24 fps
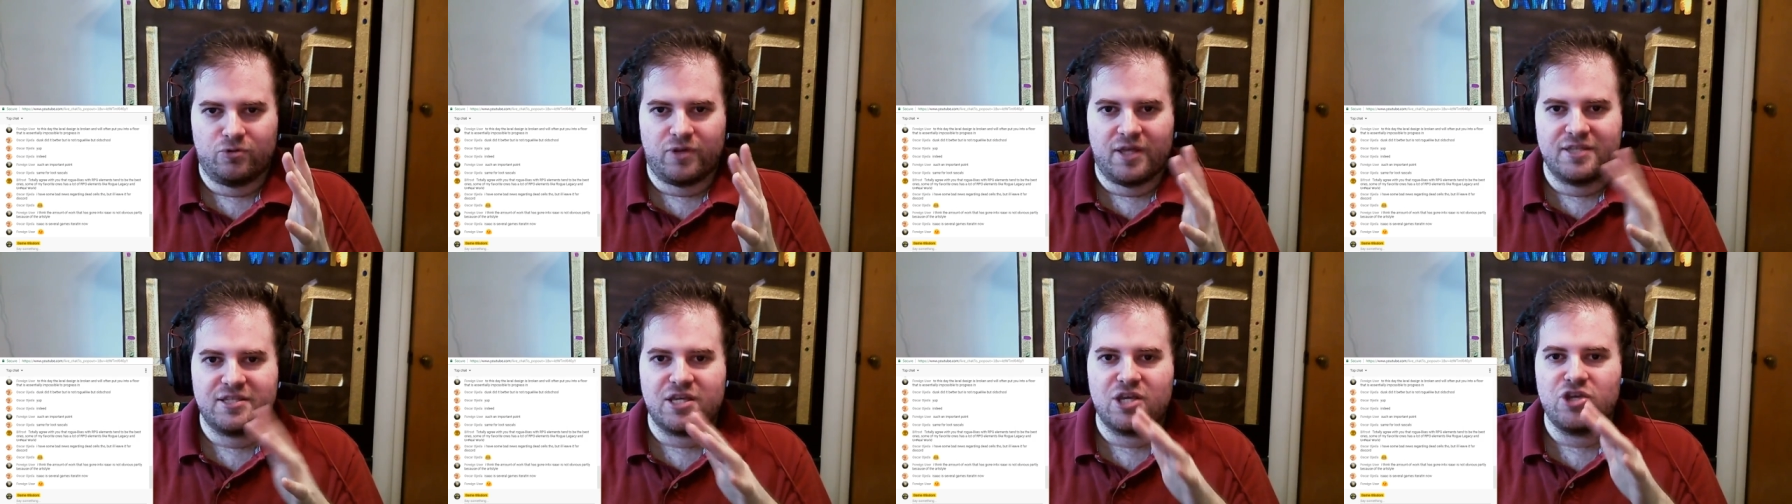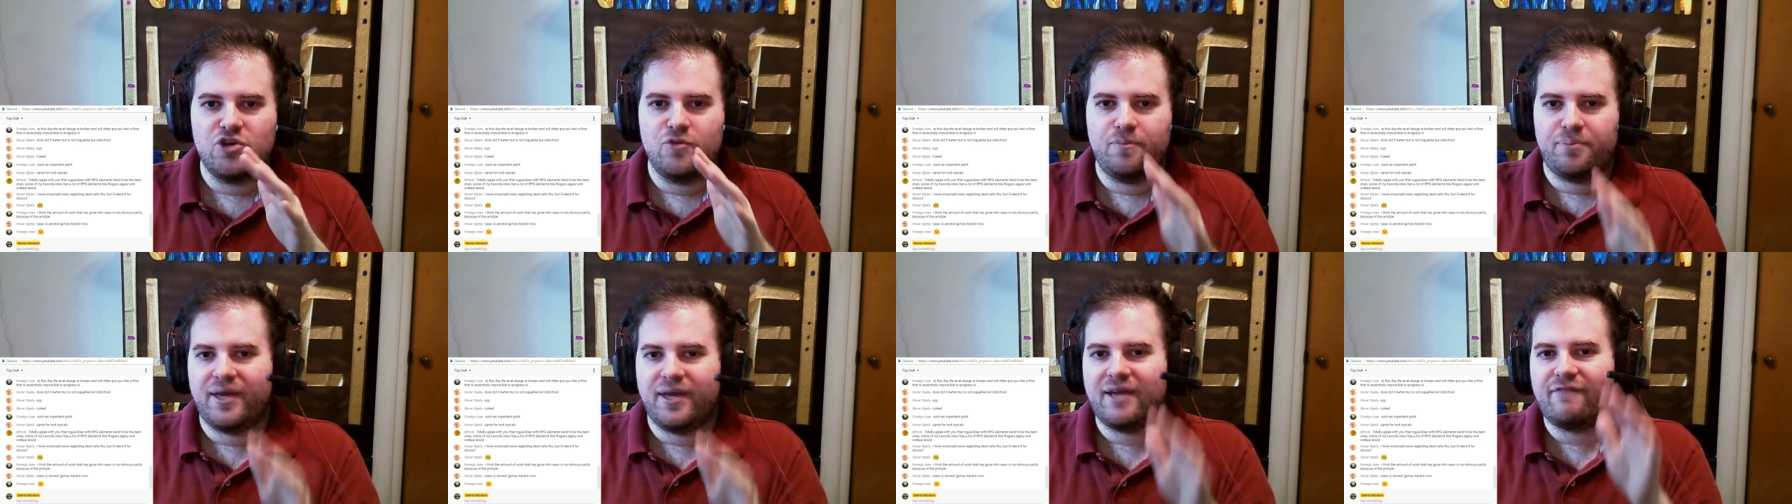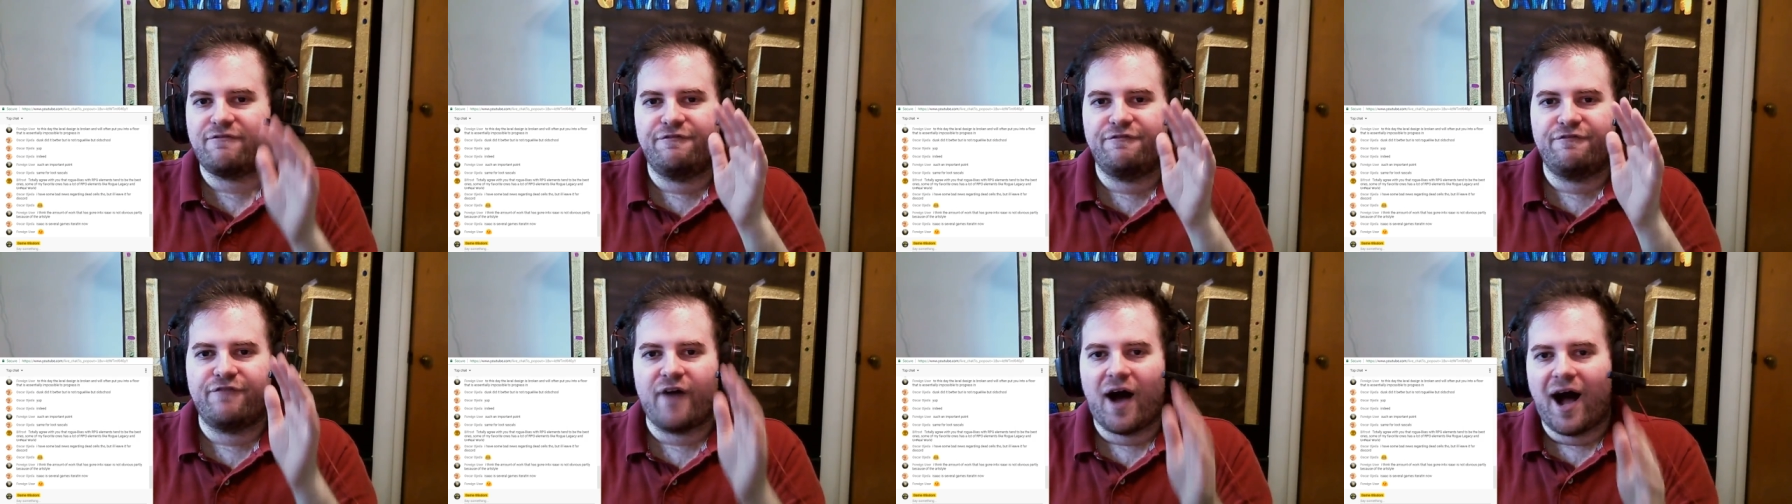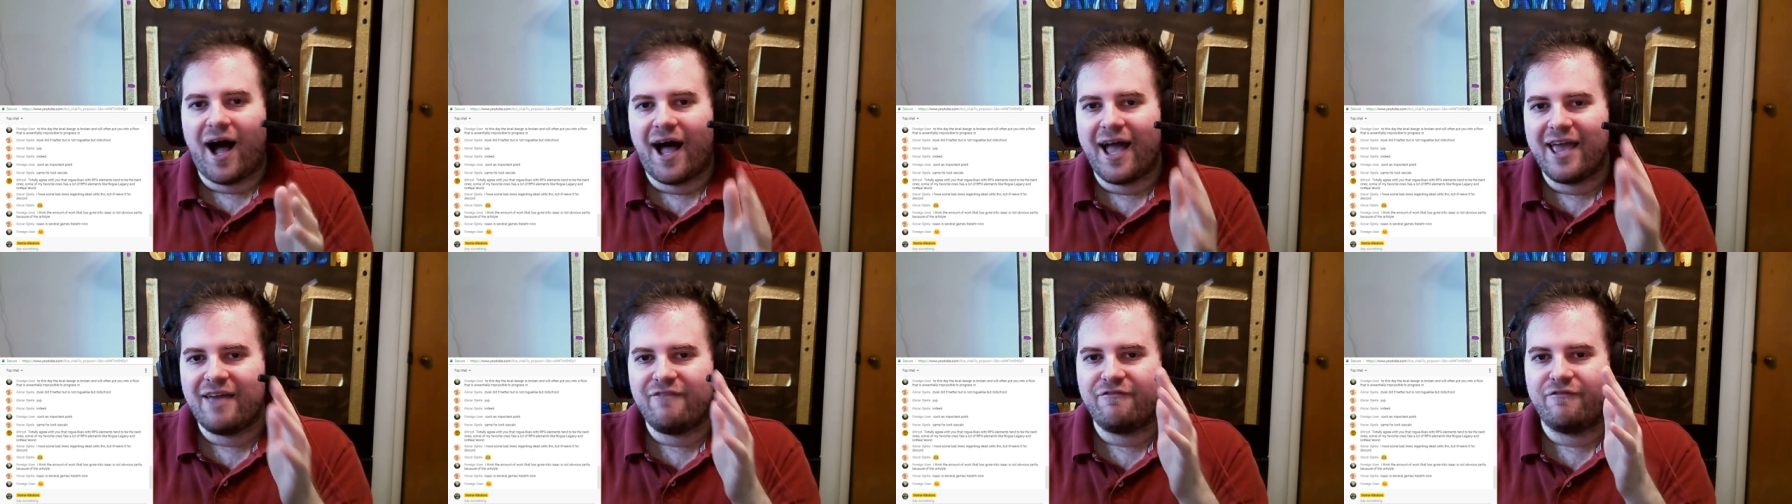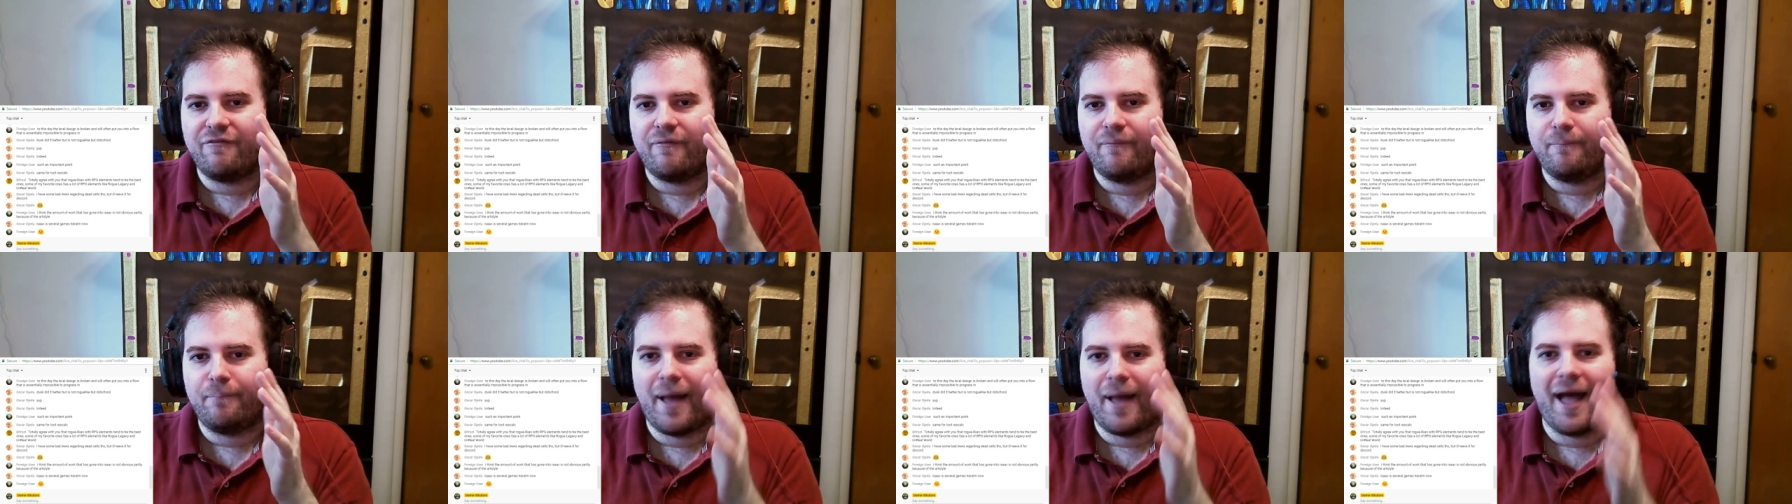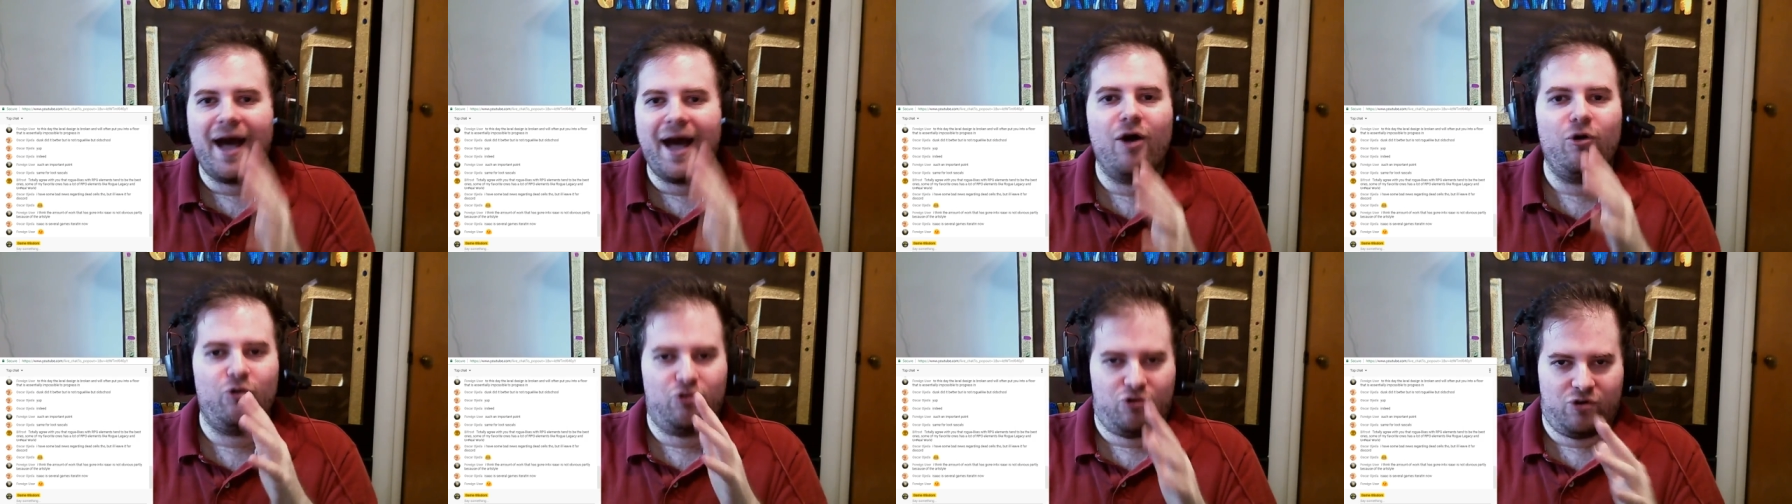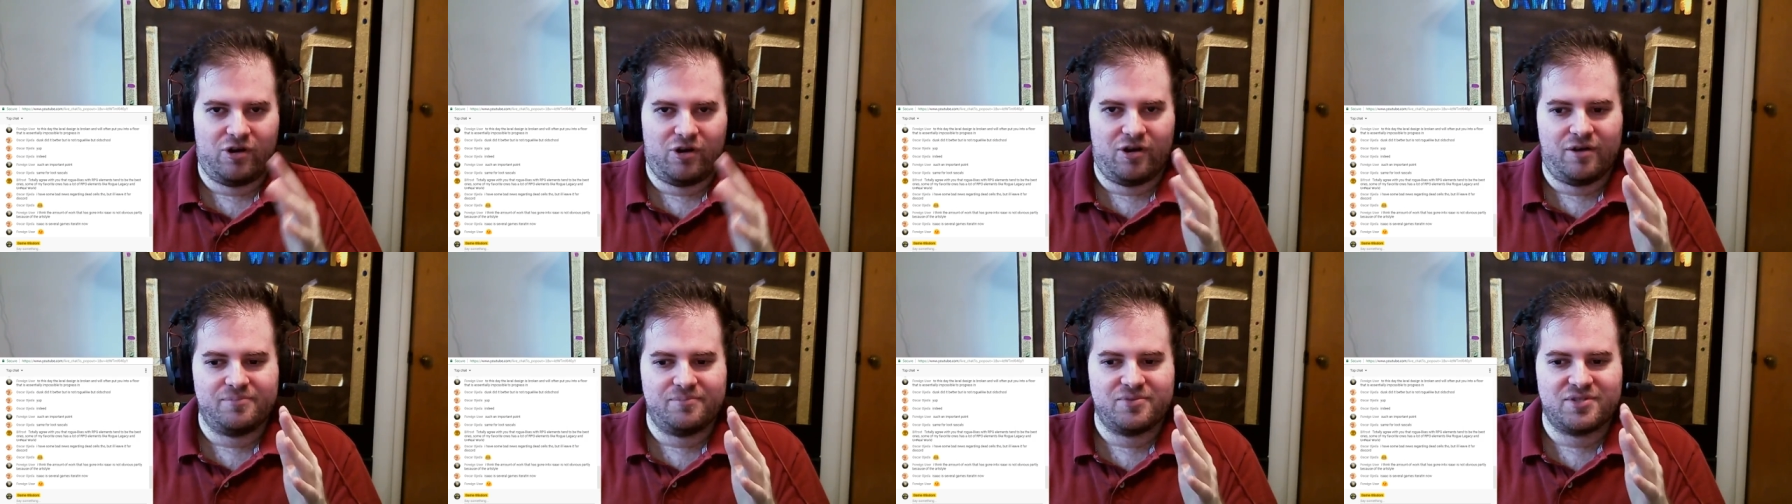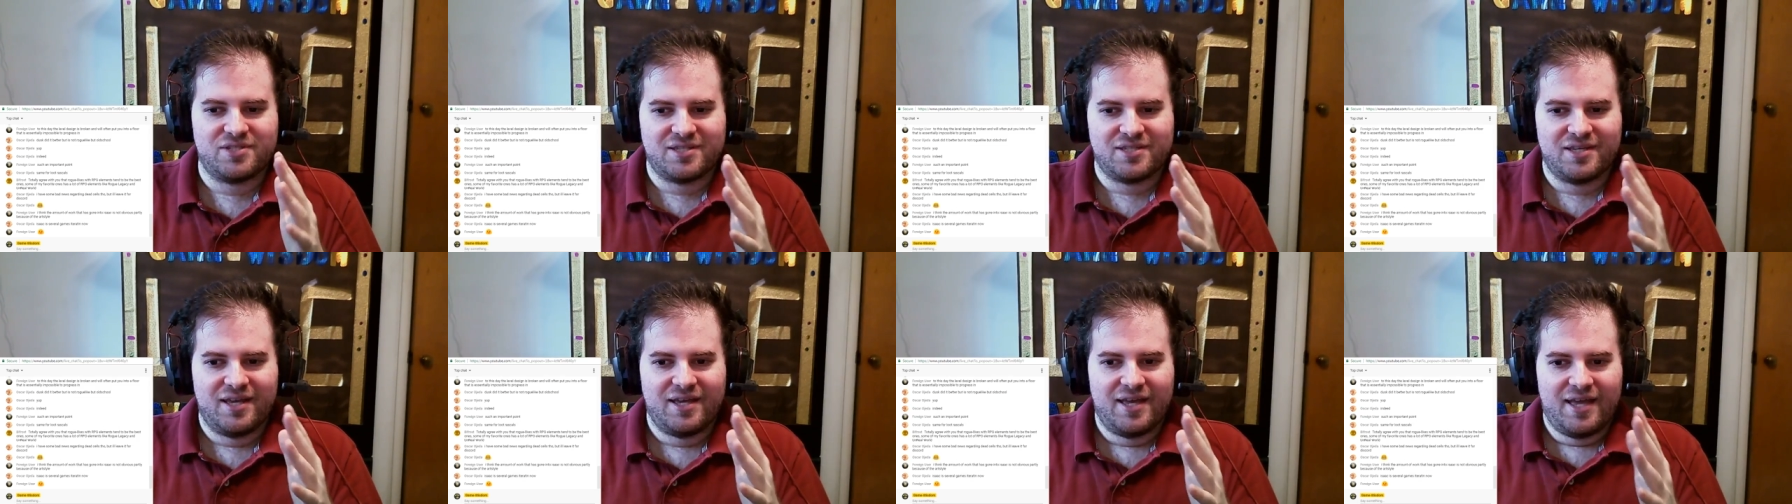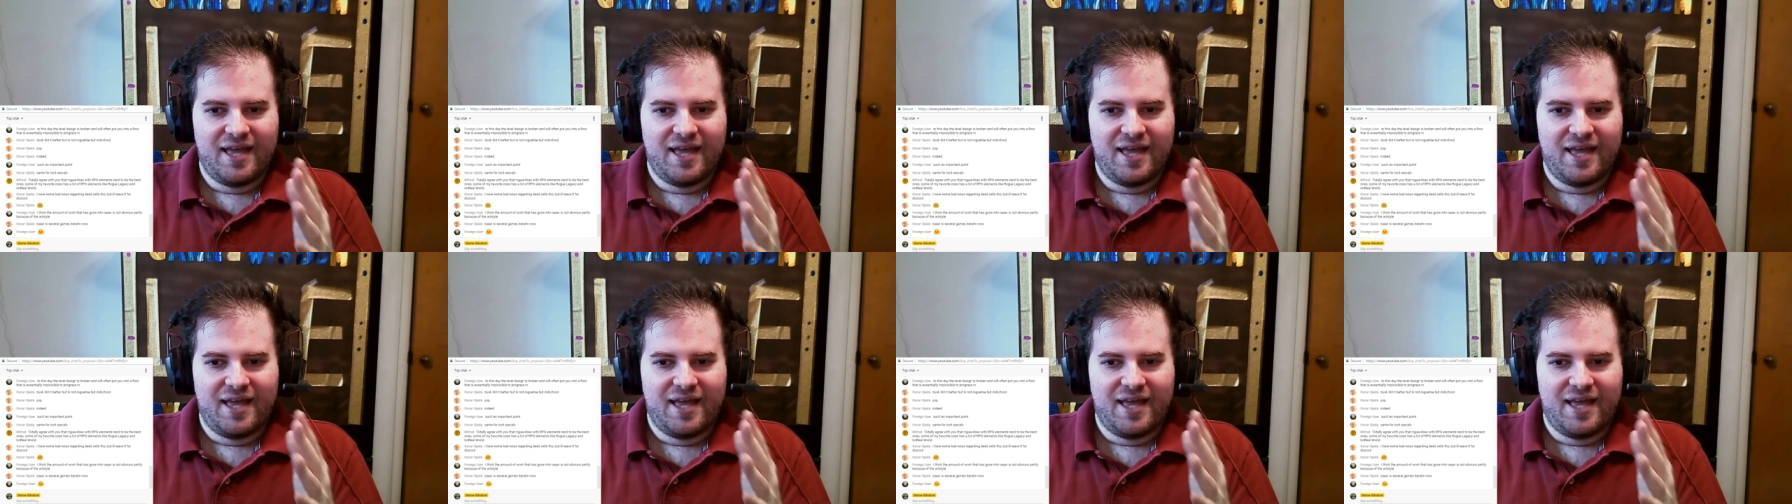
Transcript: Let's say you pick five power-ups